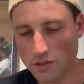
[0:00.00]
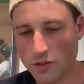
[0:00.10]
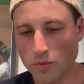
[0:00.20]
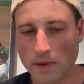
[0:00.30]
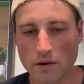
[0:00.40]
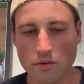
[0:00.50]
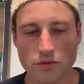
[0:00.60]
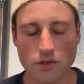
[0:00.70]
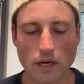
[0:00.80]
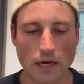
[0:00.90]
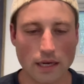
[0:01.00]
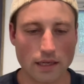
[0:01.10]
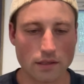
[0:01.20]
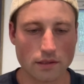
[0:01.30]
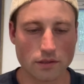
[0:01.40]
Two bed,
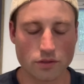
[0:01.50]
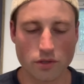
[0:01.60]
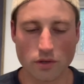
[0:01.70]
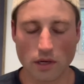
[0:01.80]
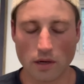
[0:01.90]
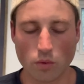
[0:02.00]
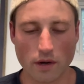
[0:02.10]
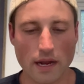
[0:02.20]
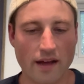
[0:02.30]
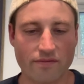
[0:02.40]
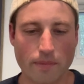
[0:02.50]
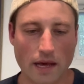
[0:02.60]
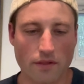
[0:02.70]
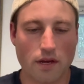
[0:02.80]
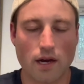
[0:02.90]
uh, two, uh, one and a half
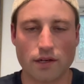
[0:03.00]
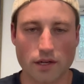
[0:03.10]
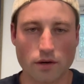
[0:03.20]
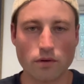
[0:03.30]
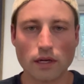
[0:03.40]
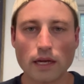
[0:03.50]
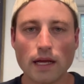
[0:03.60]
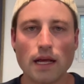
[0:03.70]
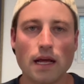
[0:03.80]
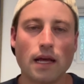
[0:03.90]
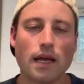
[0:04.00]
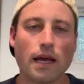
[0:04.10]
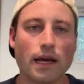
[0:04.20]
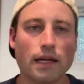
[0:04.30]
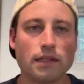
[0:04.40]
bath condo.
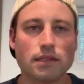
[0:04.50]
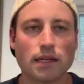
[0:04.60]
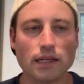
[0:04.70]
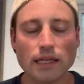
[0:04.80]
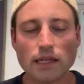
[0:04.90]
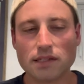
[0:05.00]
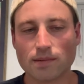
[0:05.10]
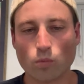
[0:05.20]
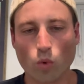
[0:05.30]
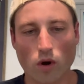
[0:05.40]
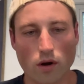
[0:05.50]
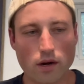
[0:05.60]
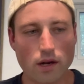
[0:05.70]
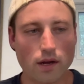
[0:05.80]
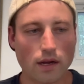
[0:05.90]
And it needed some
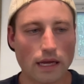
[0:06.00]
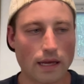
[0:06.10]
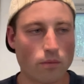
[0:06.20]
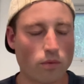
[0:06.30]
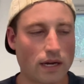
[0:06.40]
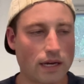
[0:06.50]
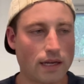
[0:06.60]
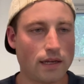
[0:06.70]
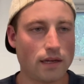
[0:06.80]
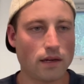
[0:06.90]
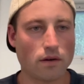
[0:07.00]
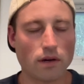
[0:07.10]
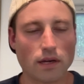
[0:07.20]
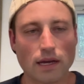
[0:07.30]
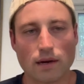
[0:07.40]
work. And when I, you know,
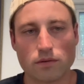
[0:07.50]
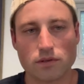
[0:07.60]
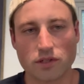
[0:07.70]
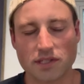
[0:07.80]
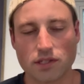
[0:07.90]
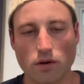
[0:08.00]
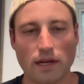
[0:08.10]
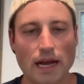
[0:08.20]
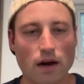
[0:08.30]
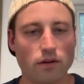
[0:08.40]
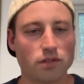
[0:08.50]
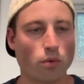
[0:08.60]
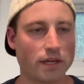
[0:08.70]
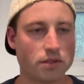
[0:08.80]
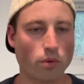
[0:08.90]
again, I was just starting out in
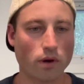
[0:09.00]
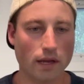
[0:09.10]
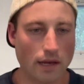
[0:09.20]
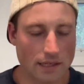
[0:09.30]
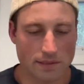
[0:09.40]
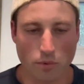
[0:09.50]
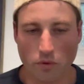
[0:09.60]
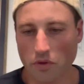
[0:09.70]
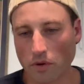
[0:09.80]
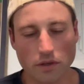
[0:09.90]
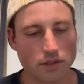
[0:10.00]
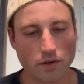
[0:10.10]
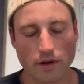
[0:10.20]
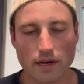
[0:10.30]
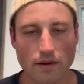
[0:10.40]
twenty twenty as both a
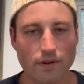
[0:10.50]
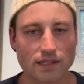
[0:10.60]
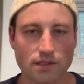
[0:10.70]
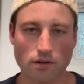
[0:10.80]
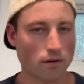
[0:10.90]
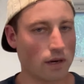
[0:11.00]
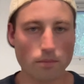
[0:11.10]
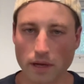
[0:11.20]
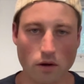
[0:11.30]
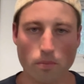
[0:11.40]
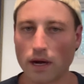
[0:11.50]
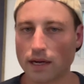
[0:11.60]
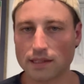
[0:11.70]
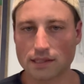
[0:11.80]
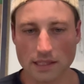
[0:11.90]
realtor and investor and a Bigger
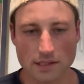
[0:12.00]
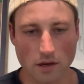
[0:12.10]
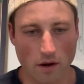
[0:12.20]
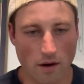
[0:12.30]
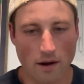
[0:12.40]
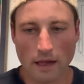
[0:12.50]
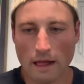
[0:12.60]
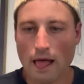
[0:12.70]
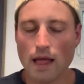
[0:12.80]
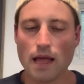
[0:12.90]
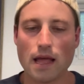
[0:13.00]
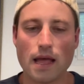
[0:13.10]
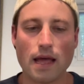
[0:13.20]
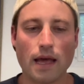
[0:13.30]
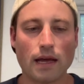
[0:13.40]
Pockets listener.
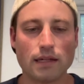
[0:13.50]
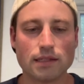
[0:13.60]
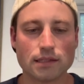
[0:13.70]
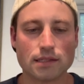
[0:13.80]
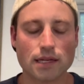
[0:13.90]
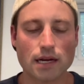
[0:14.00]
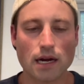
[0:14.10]
And